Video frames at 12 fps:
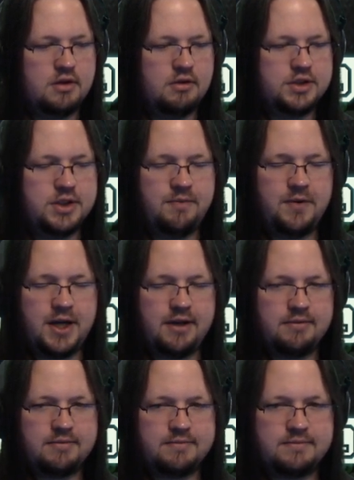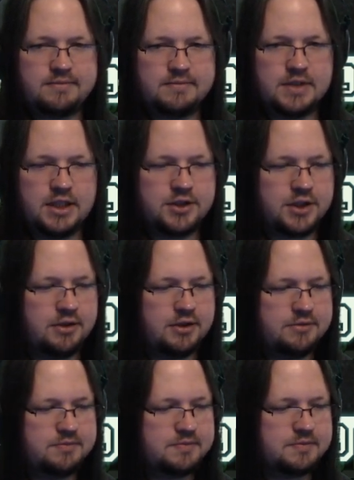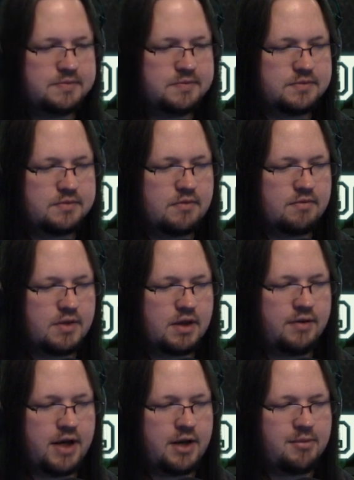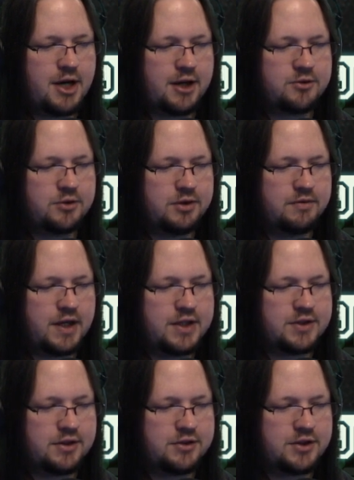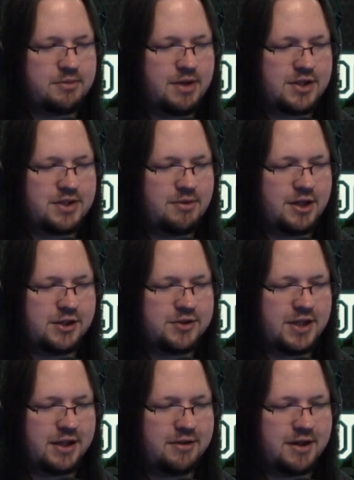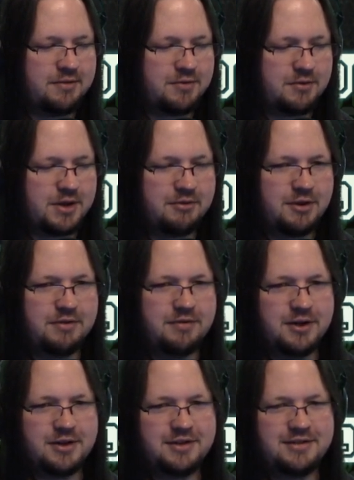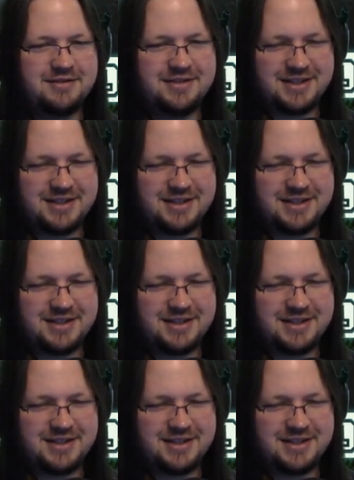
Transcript: What's up, Flight? How's it going? If I had a mind control device, I'd use it to make someone else take credit for whenever I farted.